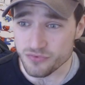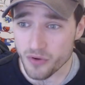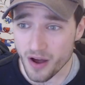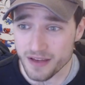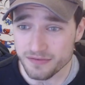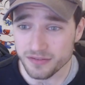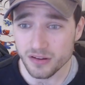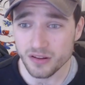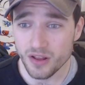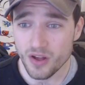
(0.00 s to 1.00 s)

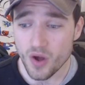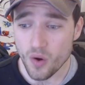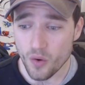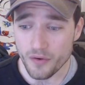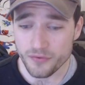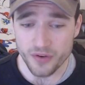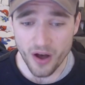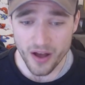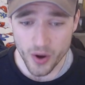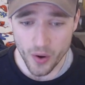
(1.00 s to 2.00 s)
rifle or a
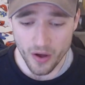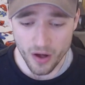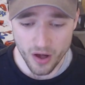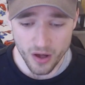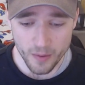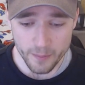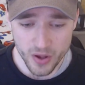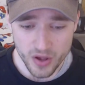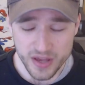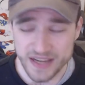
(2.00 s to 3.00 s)
firearm
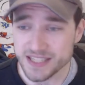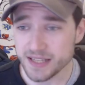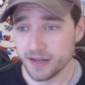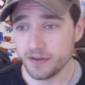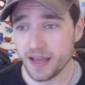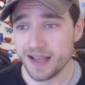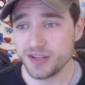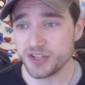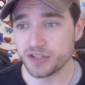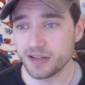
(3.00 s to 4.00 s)
into the location.